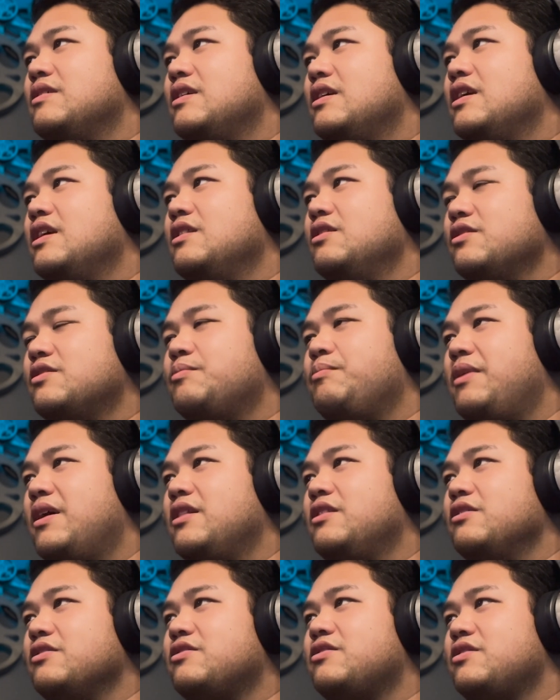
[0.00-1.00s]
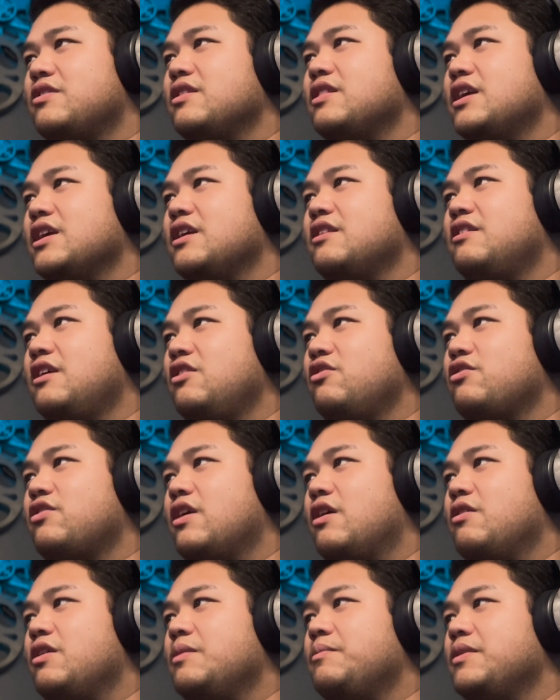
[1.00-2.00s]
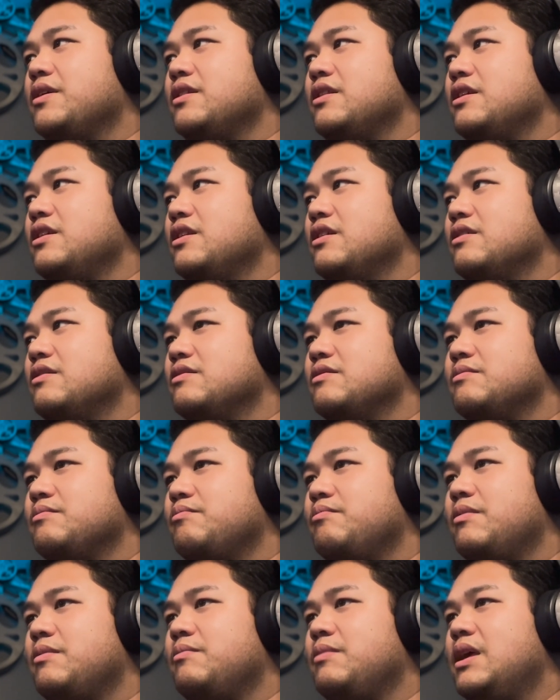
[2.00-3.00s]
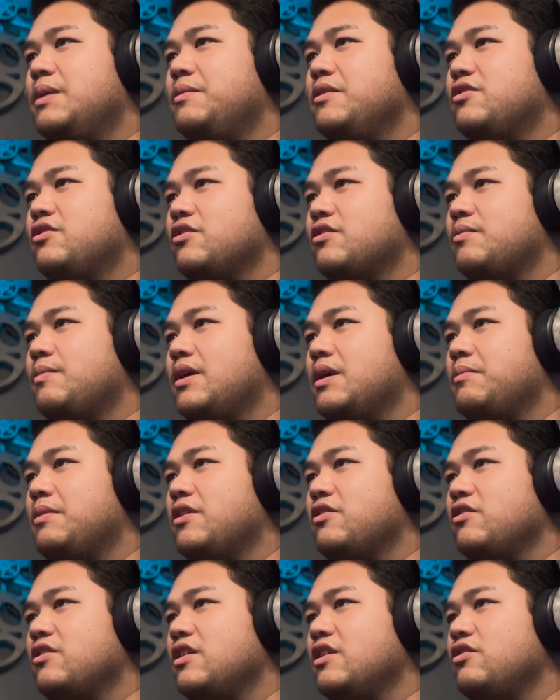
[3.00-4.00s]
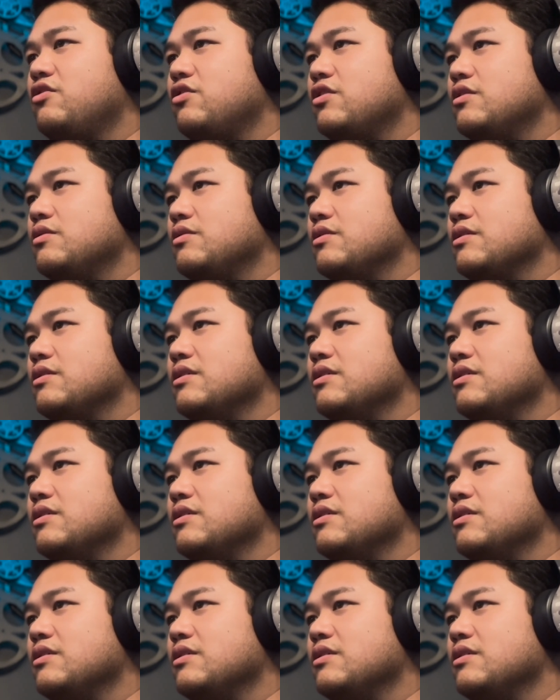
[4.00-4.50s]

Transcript: it looks like a dangerous area, but maybe it's just my imagination, or